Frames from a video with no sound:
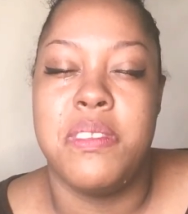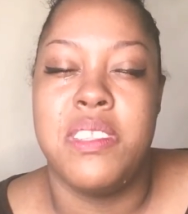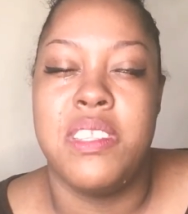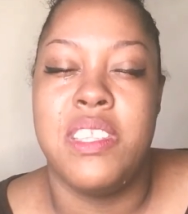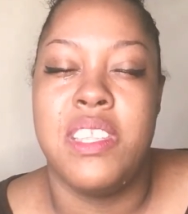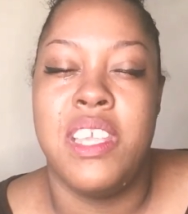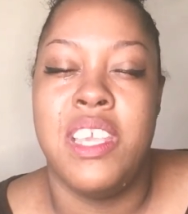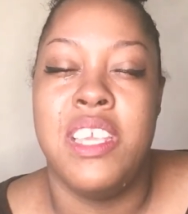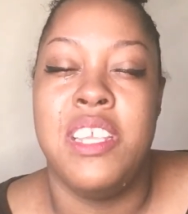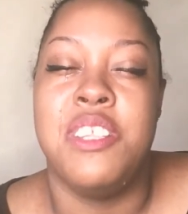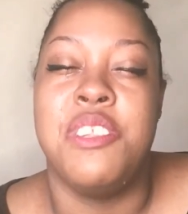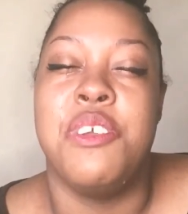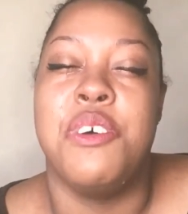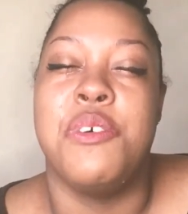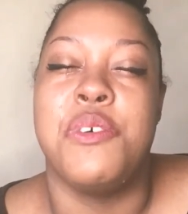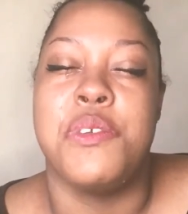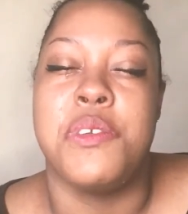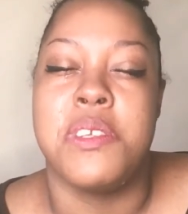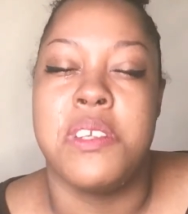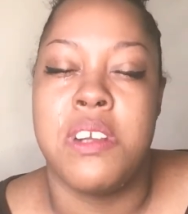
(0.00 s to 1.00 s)
He
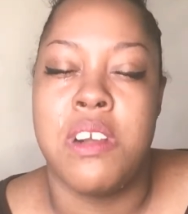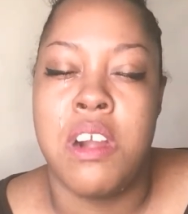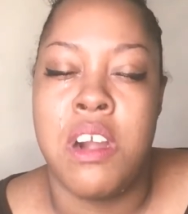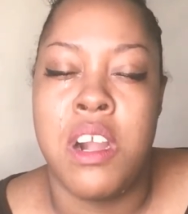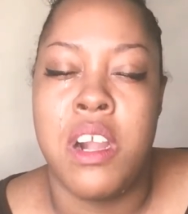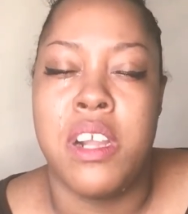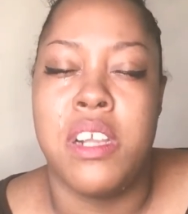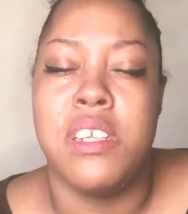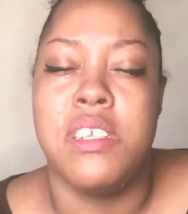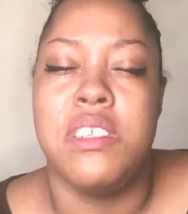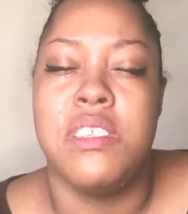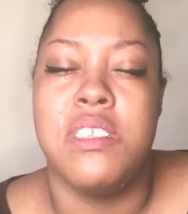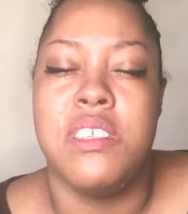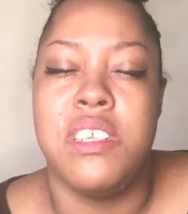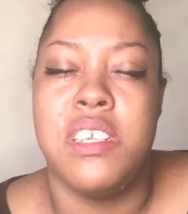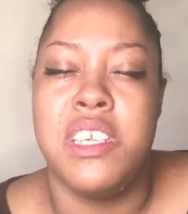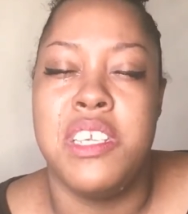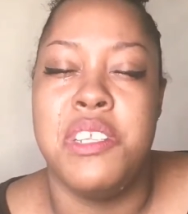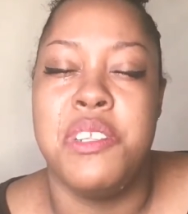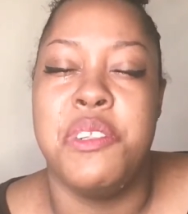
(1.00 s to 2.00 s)
knows your heart.
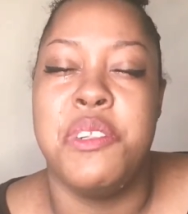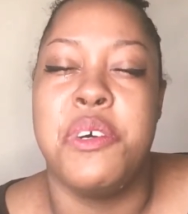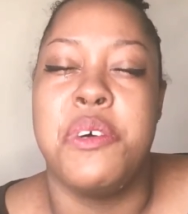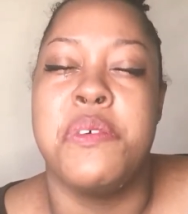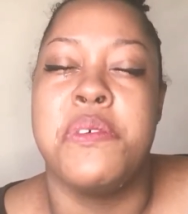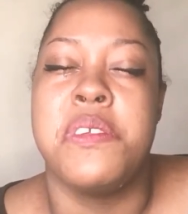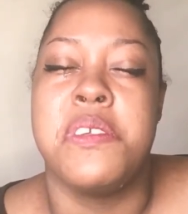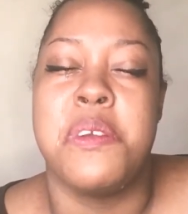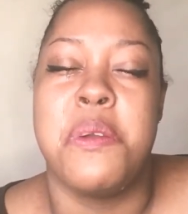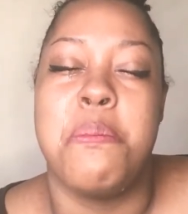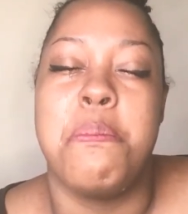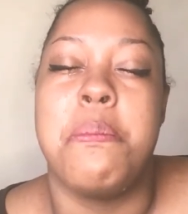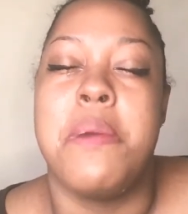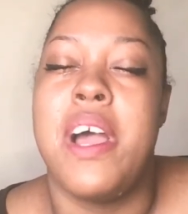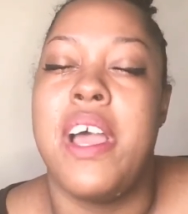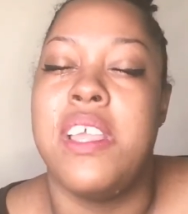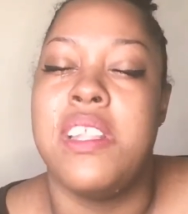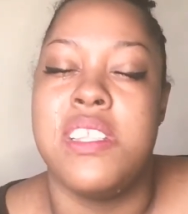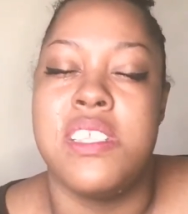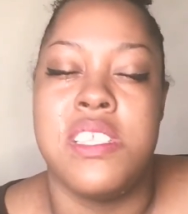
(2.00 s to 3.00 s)
He knows your
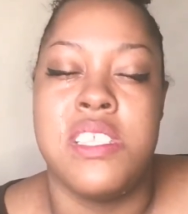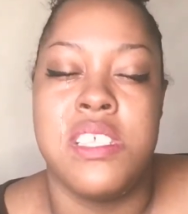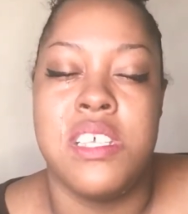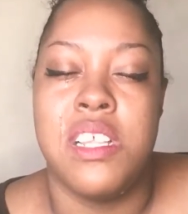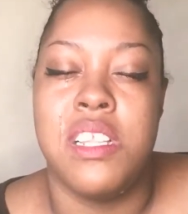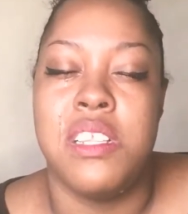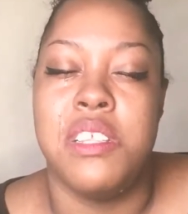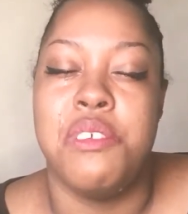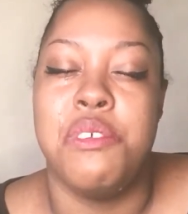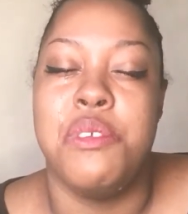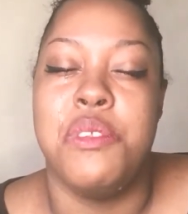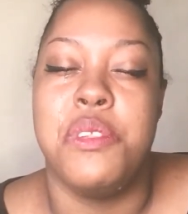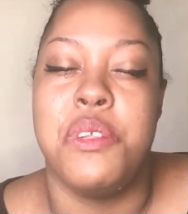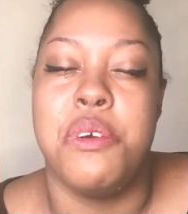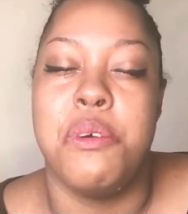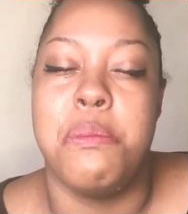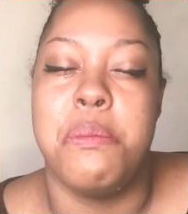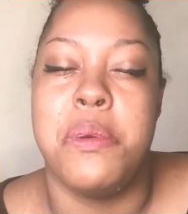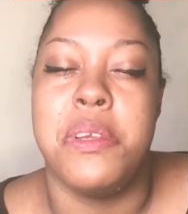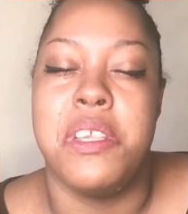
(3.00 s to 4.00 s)
mind is telling you
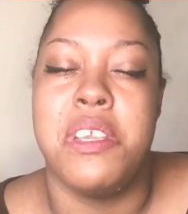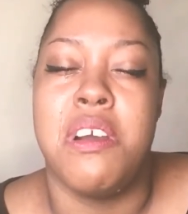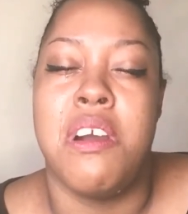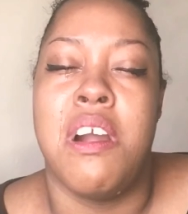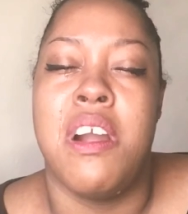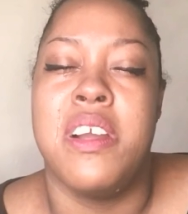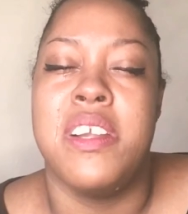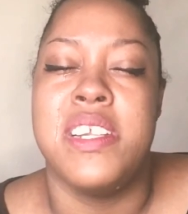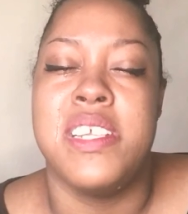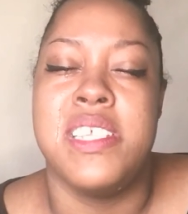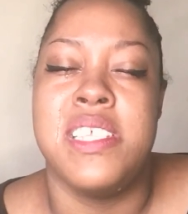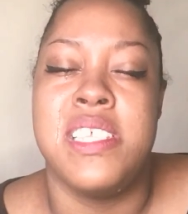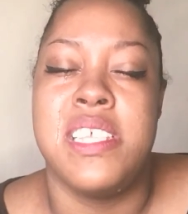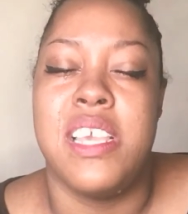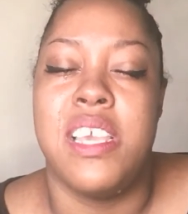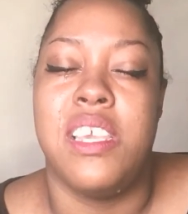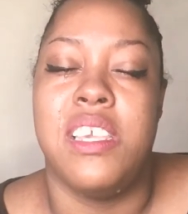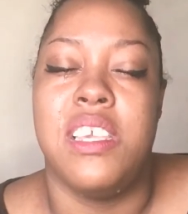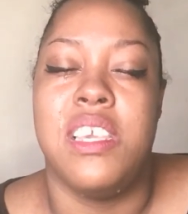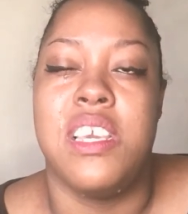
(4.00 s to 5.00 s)
no, but your heart is
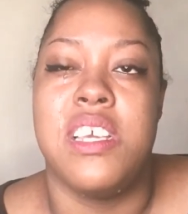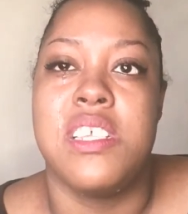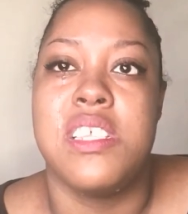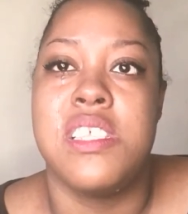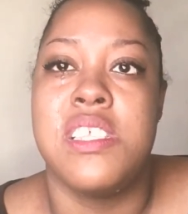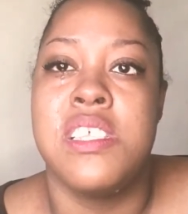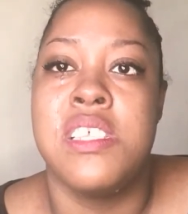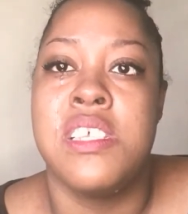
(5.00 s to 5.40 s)
saying yes.